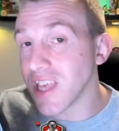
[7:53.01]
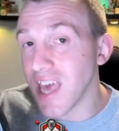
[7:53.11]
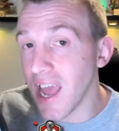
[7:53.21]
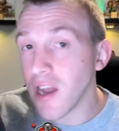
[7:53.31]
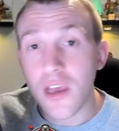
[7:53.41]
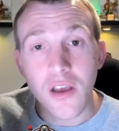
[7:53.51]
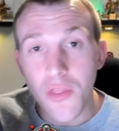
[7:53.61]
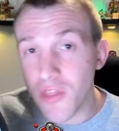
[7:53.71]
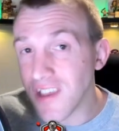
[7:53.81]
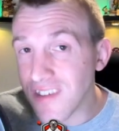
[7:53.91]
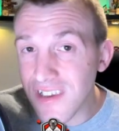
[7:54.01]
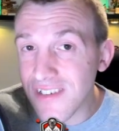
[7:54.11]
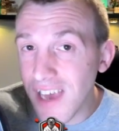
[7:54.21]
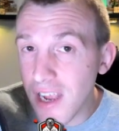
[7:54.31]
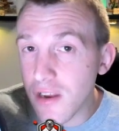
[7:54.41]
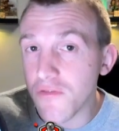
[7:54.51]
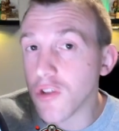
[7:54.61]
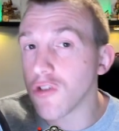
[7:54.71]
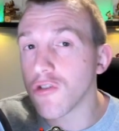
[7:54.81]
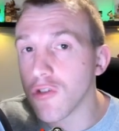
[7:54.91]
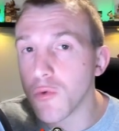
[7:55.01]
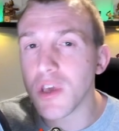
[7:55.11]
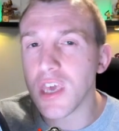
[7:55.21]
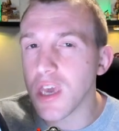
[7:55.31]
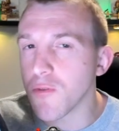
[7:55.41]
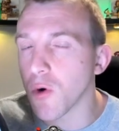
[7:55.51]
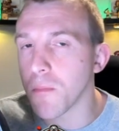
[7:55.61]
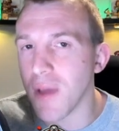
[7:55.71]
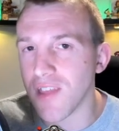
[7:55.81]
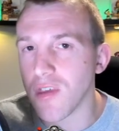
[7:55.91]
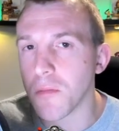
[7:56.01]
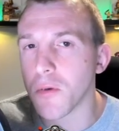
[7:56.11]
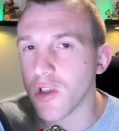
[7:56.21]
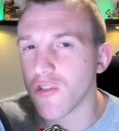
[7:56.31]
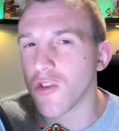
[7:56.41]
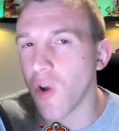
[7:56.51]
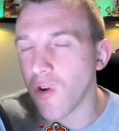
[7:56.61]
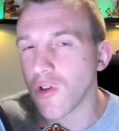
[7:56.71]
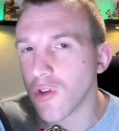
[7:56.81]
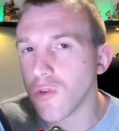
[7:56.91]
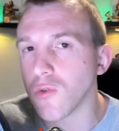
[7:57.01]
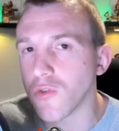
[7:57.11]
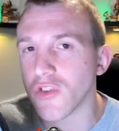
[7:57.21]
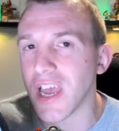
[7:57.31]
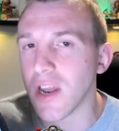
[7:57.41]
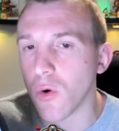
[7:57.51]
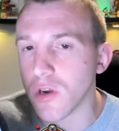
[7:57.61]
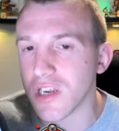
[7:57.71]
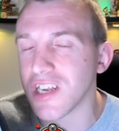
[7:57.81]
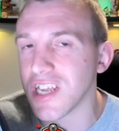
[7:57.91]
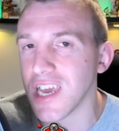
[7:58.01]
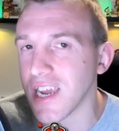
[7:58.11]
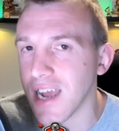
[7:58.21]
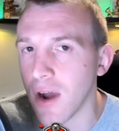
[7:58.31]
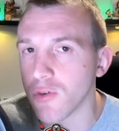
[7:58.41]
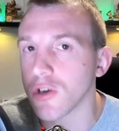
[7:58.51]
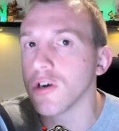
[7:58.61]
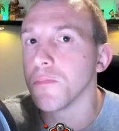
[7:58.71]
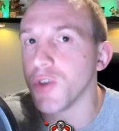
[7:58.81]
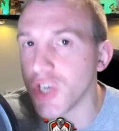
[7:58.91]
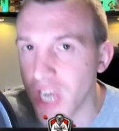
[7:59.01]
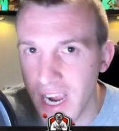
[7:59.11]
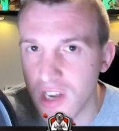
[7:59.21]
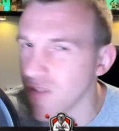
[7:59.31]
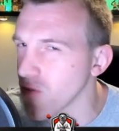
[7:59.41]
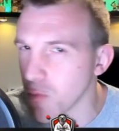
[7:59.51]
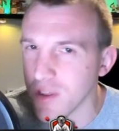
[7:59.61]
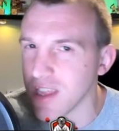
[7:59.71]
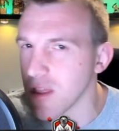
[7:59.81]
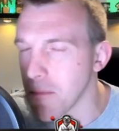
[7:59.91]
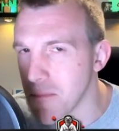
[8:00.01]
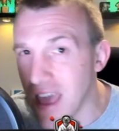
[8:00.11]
Again, this is kind of the Sui Hero method, but it's not used in order to take out objectives within the